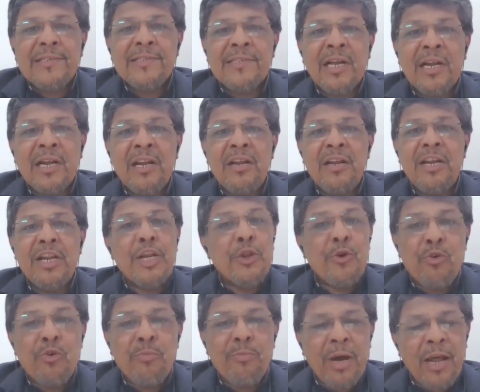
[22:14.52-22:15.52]
suddenly
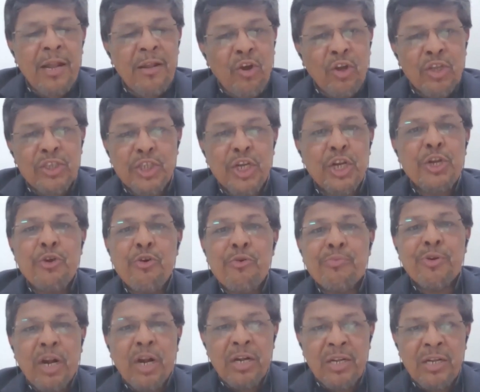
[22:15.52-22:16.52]
launched a
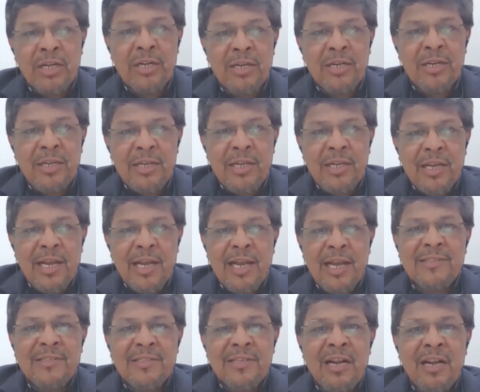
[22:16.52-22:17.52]
new product
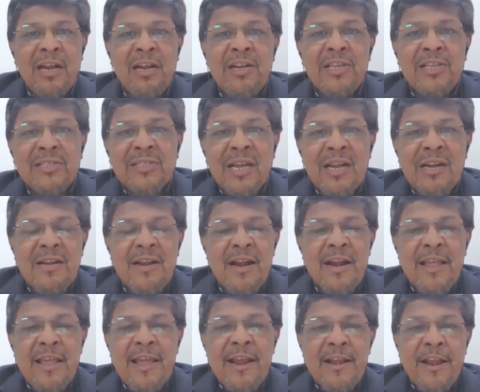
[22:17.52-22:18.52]
and suddenly
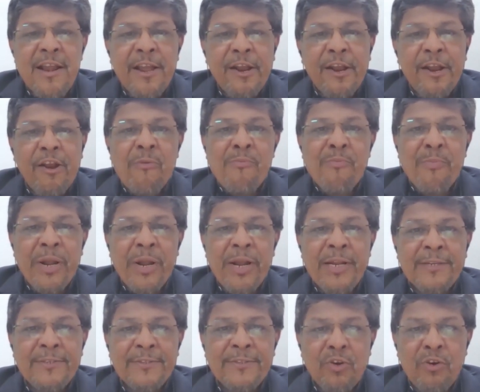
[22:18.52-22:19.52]
started getting
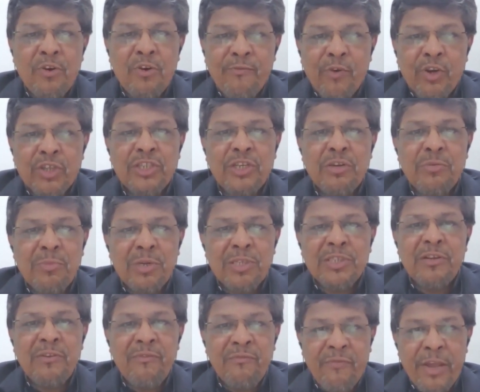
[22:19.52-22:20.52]
complaints of washing
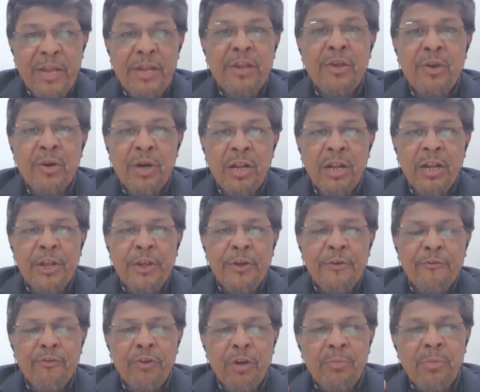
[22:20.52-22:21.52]
machine failure
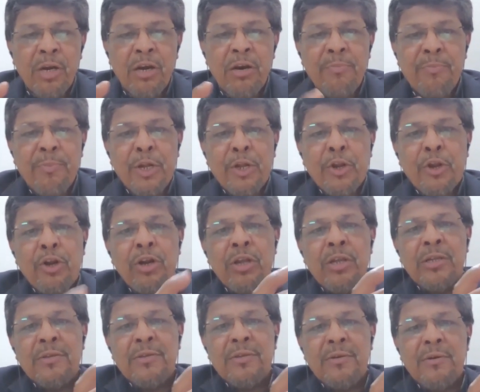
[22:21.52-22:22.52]
from a
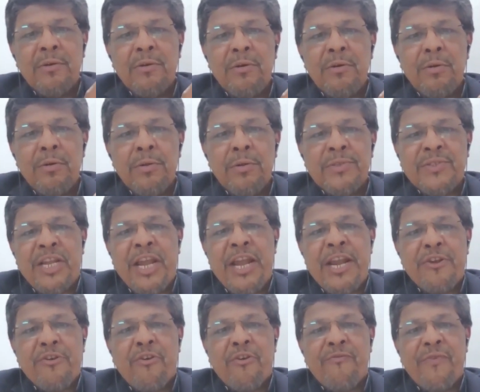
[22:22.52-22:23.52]
particular
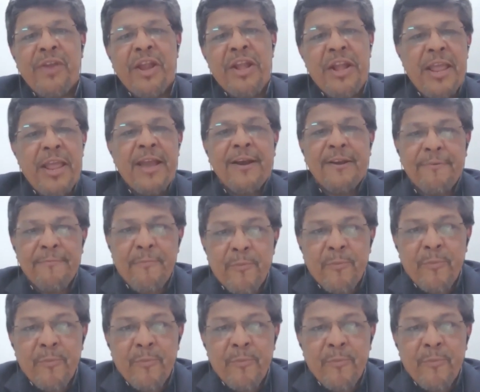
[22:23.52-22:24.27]
state of India.